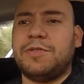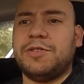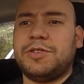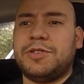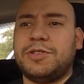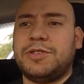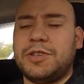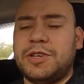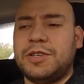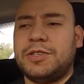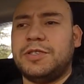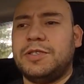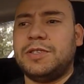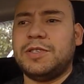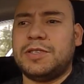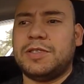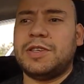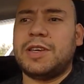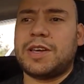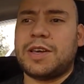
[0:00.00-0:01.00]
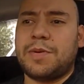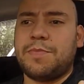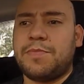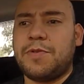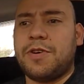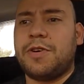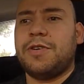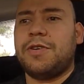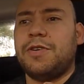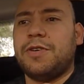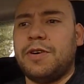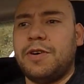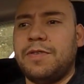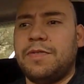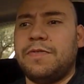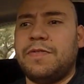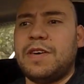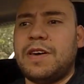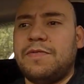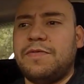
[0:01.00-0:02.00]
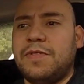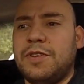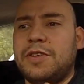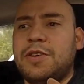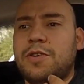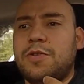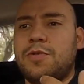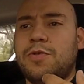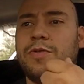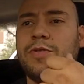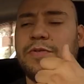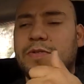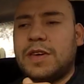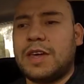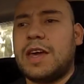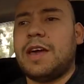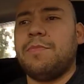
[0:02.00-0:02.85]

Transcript: which is the second part of that video with the